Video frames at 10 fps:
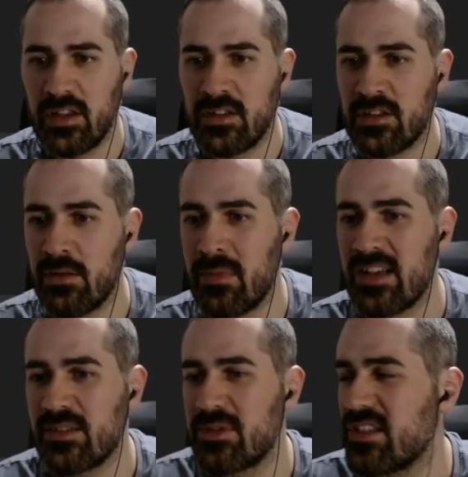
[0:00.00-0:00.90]
so
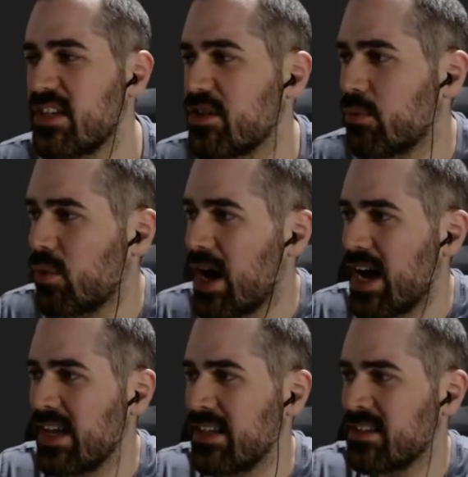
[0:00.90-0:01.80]
mouse position
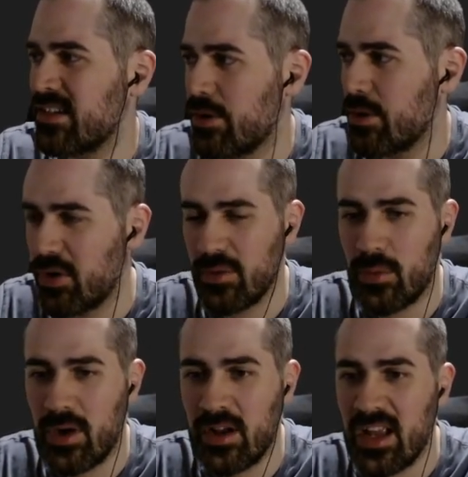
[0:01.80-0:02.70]
Y
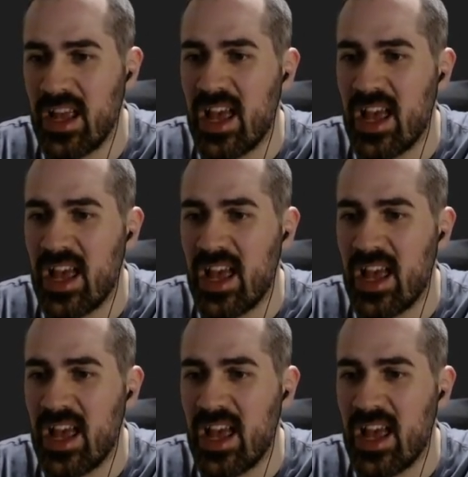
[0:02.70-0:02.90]
0.1,